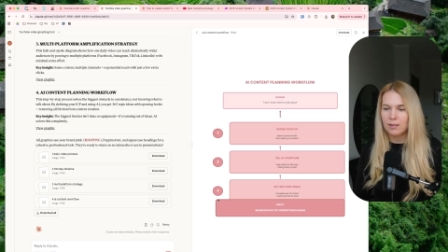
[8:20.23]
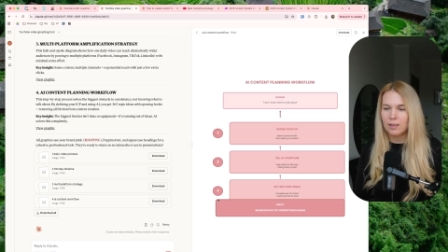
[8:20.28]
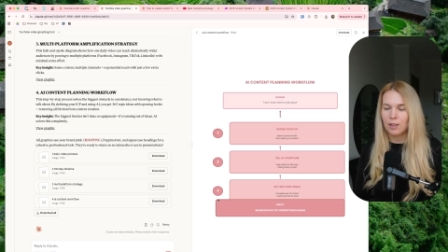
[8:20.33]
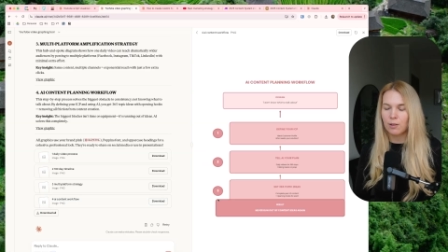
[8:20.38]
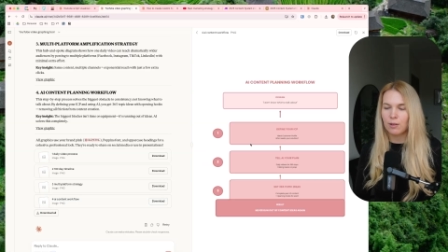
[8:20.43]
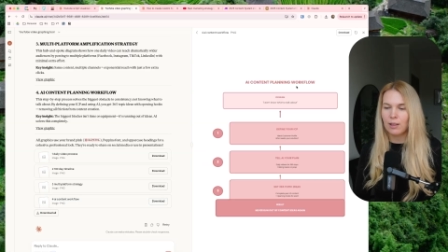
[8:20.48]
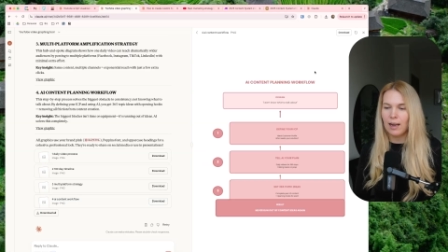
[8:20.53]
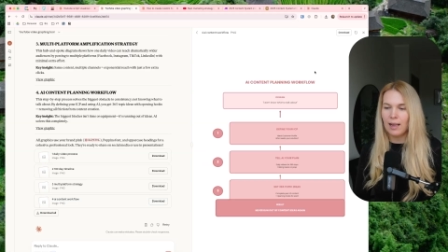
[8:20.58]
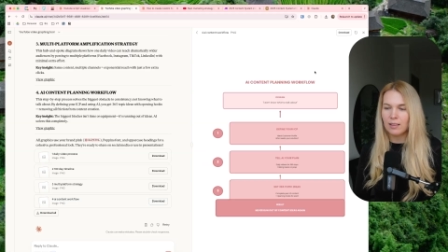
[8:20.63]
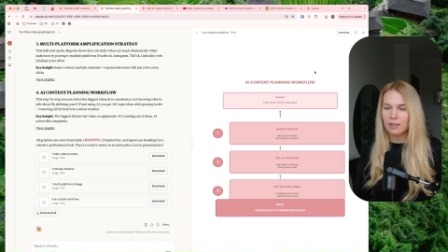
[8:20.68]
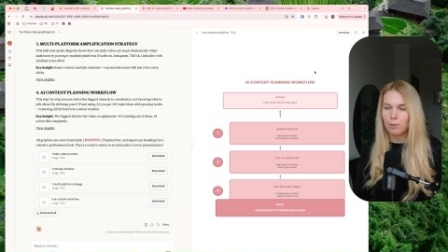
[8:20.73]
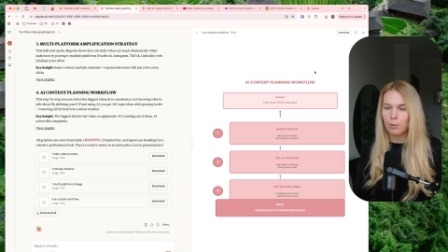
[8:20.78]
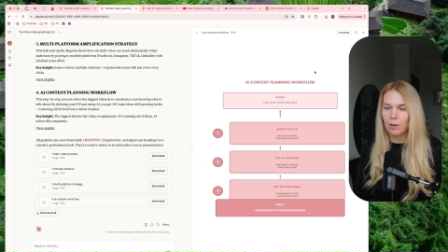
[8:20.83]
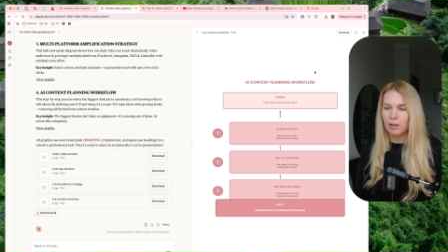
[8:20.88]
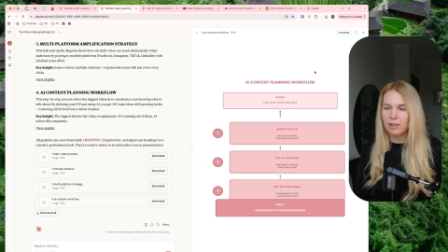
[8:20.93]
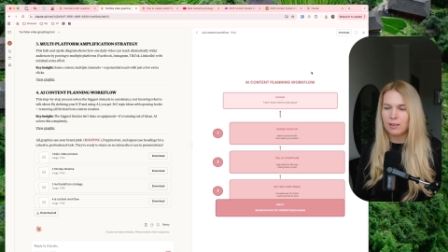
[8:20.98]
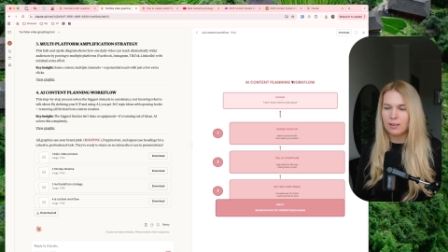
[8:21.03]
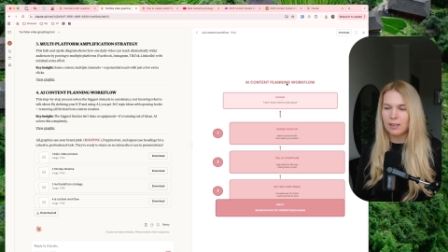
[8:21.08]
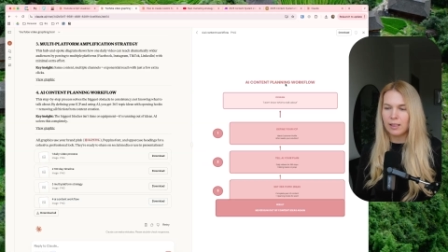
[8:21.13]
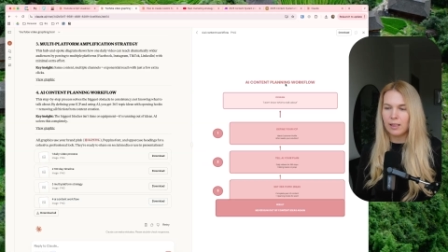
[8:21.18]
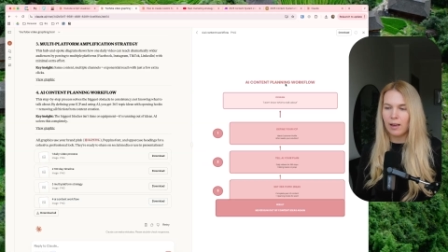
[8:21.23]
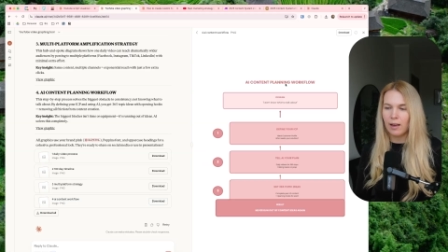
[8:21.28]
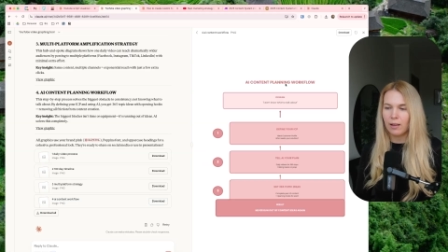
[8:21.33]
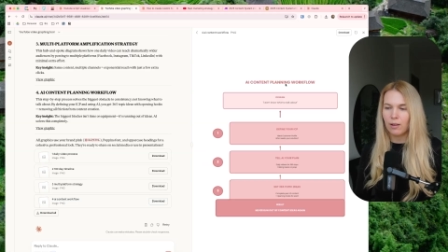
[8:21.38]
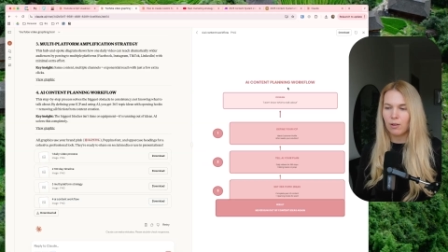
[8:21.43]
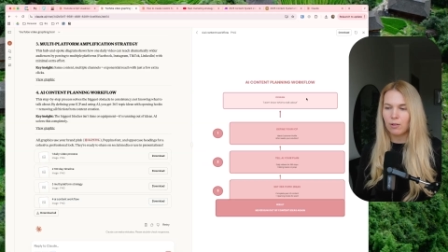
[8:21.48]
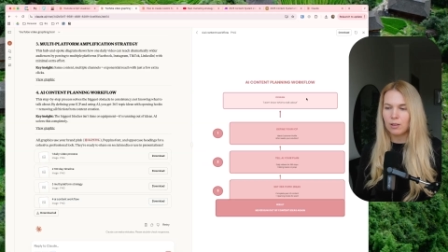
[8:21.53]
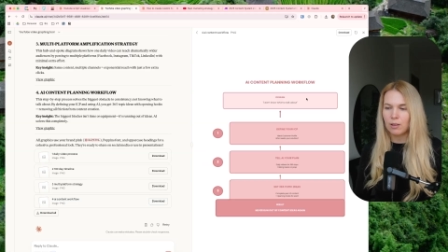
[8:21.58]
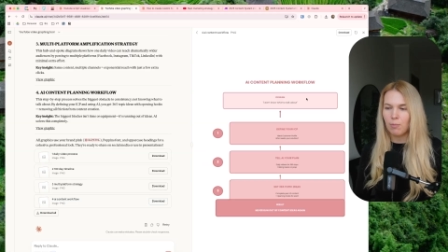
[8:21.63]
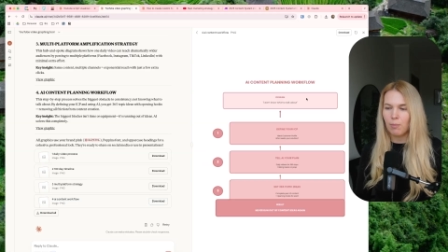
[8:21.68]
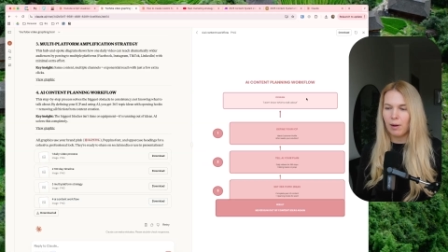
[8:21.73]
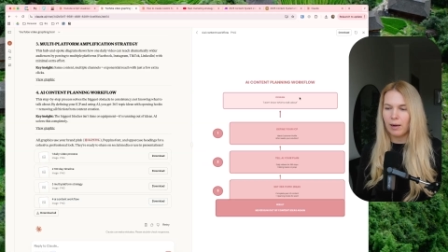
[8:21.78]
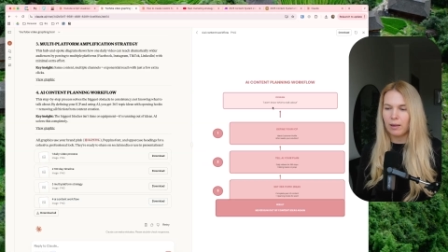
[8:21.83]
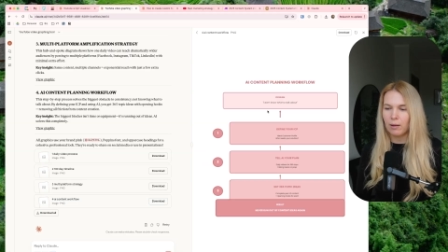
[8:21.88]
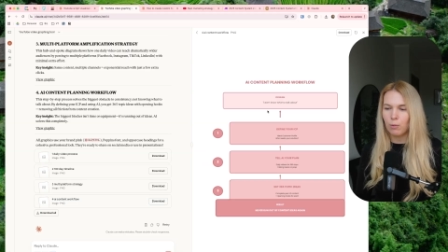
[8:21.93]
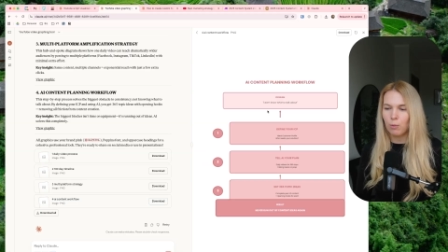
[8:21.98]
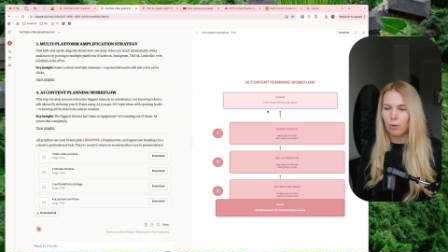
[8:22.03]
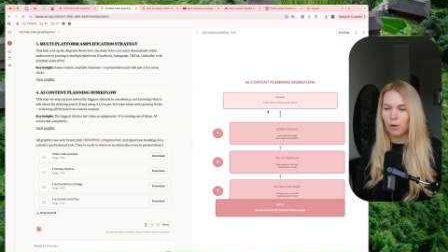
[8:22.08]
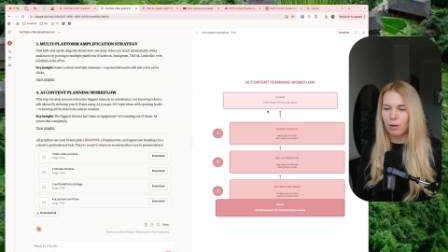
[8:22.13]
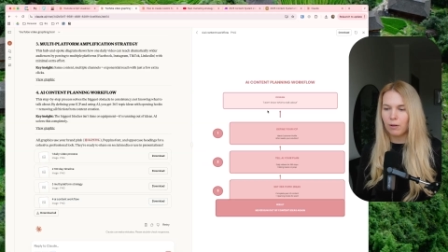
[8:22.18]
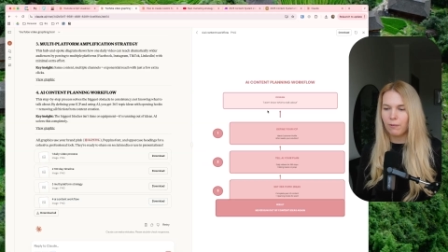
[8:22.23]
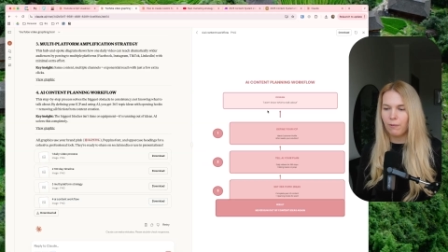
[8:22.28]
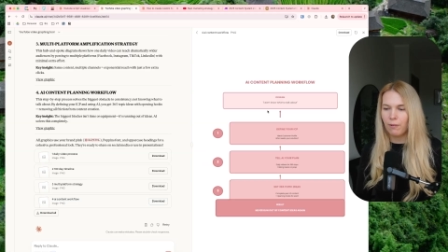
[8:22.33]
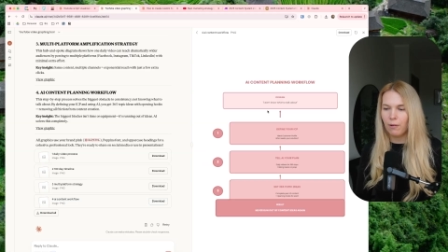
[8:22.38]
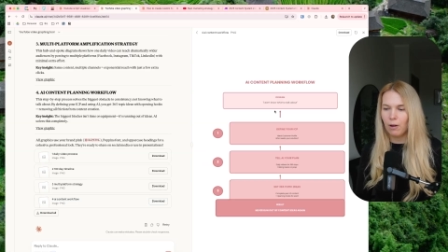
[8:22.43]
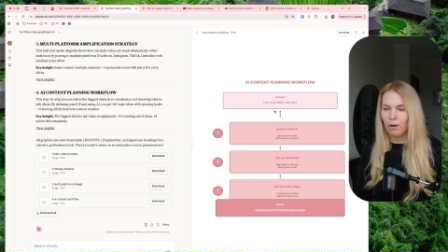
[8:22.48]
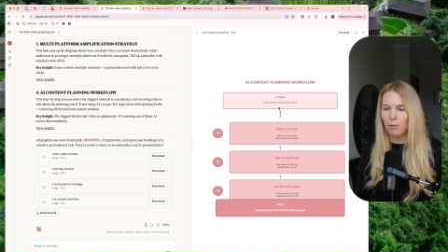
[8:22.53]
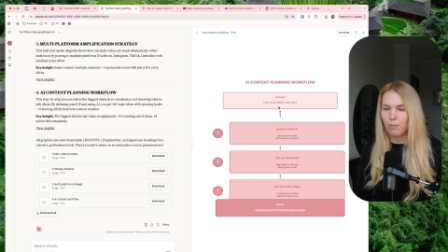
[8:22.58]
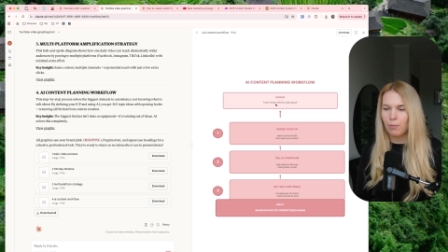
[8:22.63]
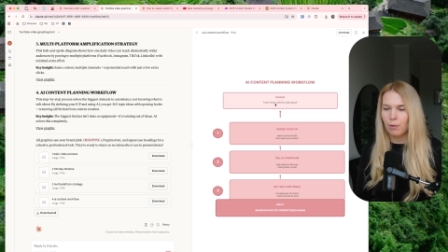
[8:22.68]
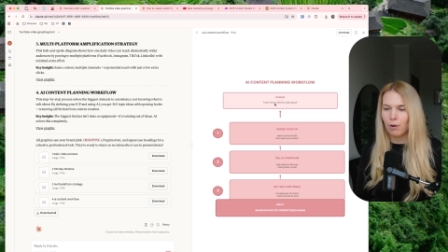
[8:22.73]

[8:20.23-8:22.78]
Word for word: so the last one is AI content planning workflow,